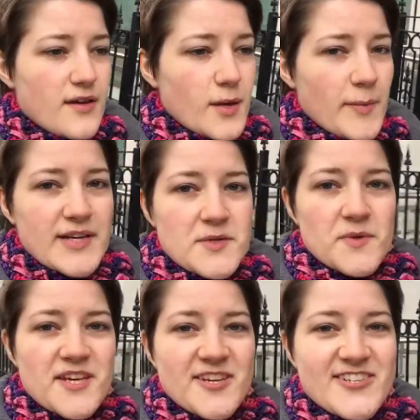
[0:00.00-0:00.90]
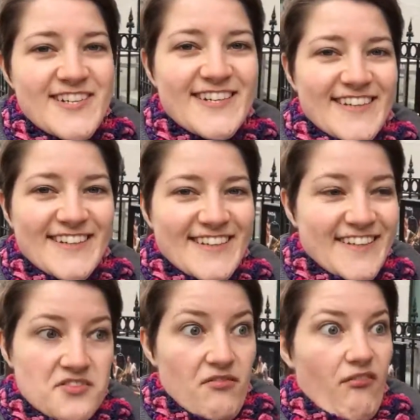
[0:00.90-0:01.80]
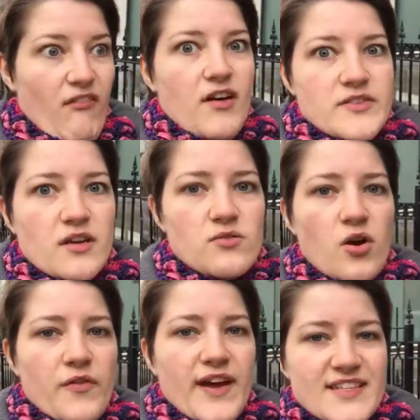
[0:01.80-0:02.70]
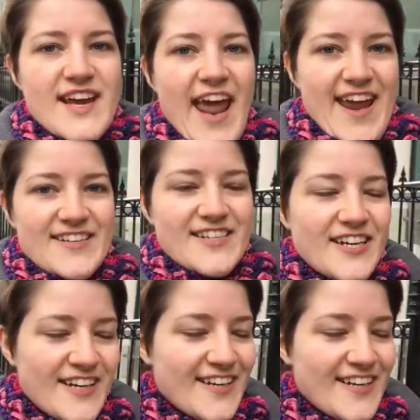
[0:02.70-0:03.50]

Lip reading: a meeting with the Archdeacon. So, oh God, that's next.